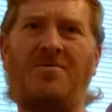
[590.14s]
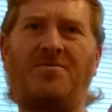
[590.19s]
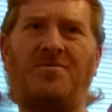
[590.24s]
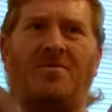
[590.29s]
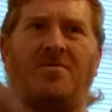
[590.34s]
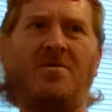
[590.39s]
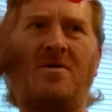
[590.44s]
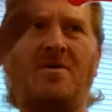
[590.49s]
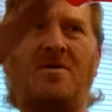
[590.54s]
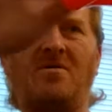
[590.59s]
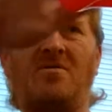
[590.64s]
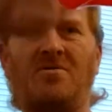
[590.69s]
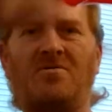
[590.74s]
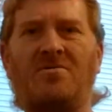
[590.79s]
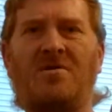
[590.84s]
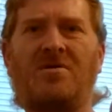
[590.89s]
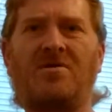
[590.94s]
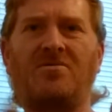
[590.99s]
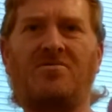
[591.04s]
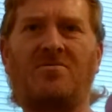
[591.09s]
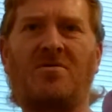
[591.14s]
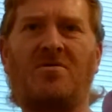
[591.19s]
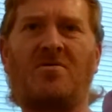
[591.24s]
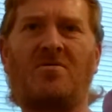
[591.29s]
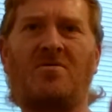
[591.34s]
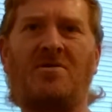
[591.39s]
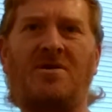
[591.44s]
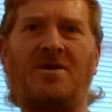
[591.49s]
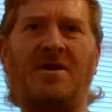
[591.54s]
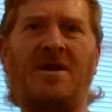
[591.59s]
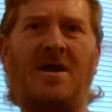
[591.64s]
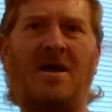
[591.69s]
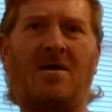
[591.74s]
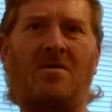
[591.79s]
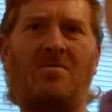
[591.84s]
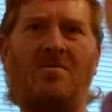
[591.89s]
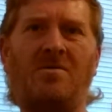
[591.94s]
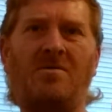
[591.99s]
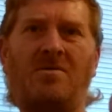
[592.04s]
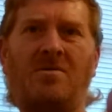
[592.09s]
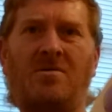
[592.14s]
so that it looks like it's curling down.